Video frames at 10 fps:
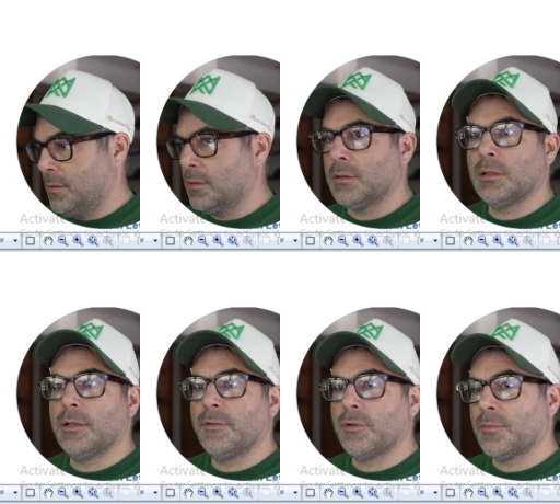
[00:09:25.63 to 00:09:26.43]

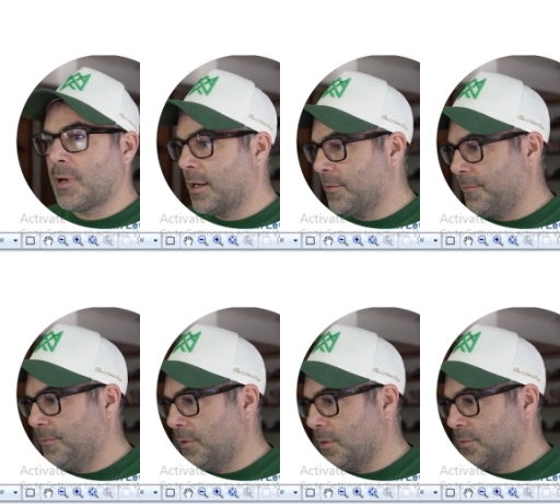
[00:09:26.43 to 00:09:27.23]
living room kind of
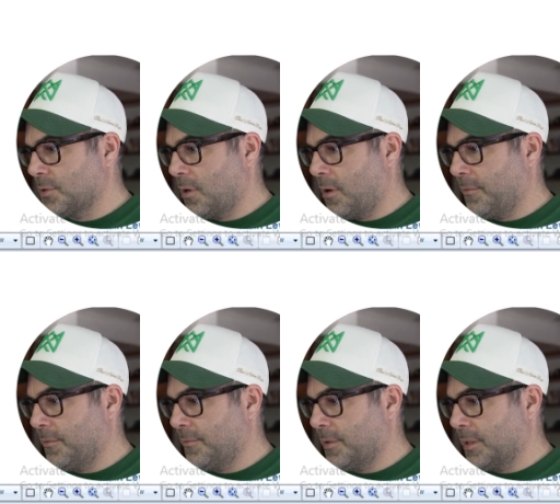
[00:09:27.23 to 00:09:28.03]
flows off
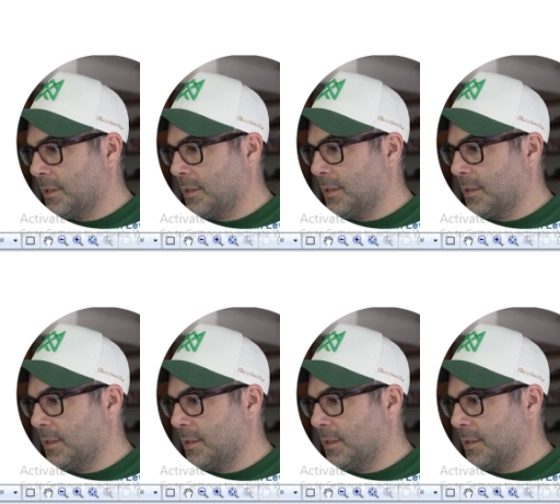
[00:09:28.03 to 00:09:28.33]
of it.